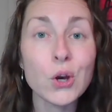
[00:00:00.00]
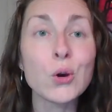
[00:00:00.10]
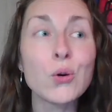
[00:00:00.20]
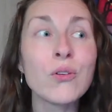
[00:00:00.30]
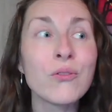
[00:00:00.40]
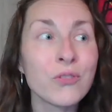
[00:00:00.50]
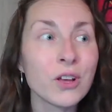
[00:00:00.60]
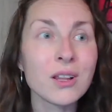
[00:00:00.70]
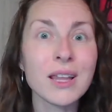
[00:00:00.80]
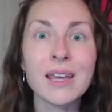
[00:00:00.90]
who
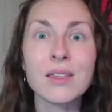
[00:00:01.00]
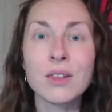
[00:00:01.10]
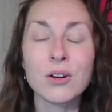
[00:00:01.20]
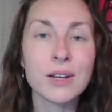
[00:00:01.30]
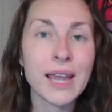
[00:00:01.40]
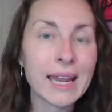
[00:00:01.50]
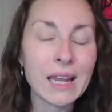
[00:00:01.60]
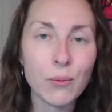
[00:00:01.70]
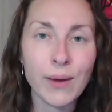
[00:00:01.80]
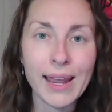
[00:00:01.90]
feel like they're
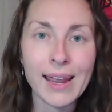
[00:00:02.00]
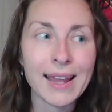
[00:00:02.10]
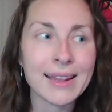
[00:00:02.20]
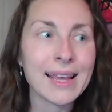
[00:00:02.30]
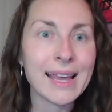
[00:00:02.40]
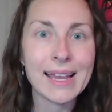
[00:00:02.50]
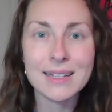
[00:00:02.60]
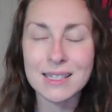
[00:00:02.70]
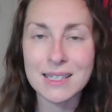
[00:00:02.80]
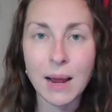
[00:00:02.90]
gaining weight and they
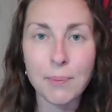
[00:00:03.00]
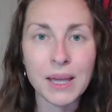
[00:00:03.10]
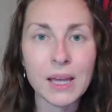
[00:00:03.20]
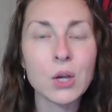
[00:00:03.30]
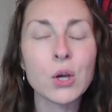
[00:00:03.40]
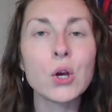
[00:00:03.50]
can't stop it,